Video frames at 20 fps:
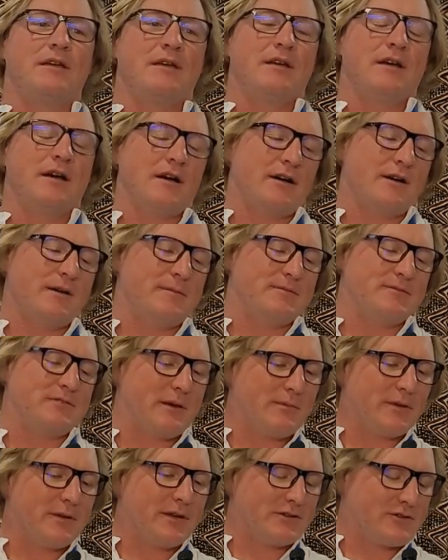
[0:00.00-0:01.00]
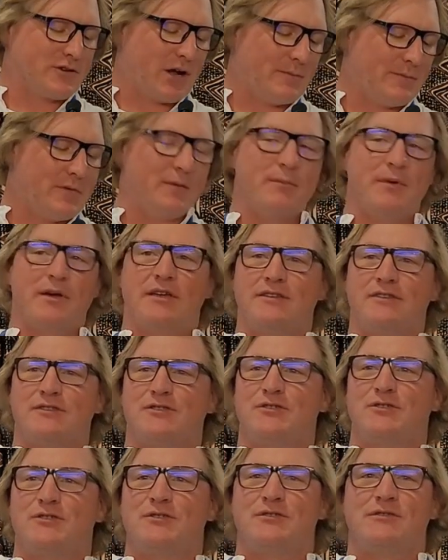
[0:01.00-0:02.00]
So I'm going to try my best
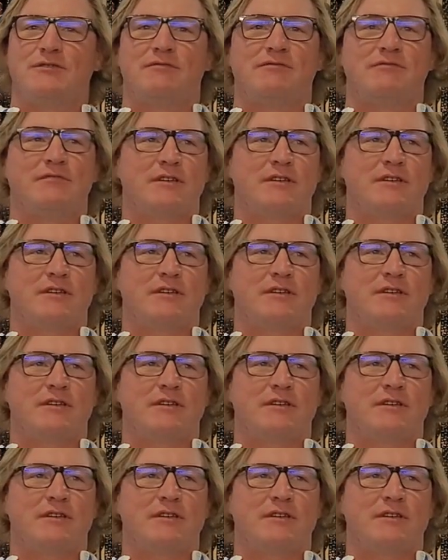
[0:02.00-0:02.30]
to